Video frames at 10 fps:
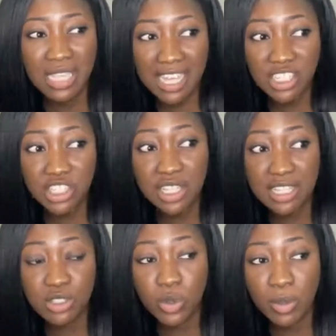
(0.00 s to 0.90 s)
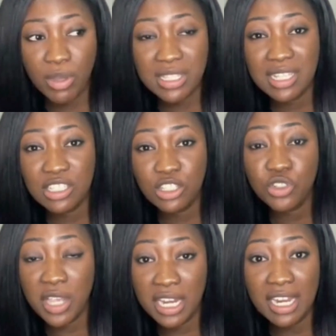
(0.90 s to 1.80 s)
touched that's so important
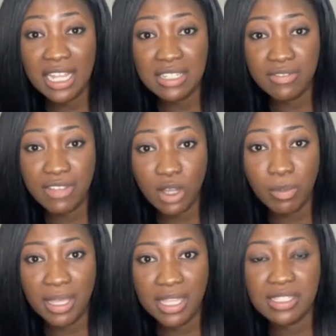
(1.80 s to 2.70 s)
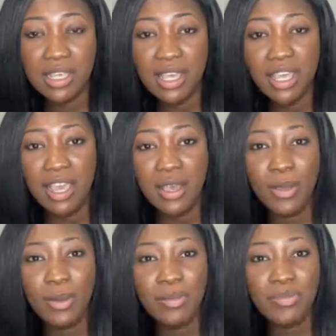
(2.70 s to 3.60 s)
is training and development.
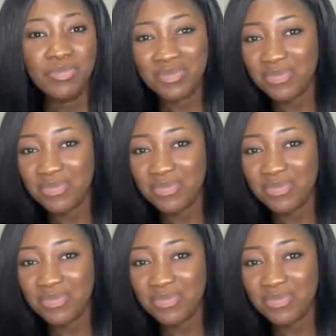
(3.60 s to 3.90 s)
I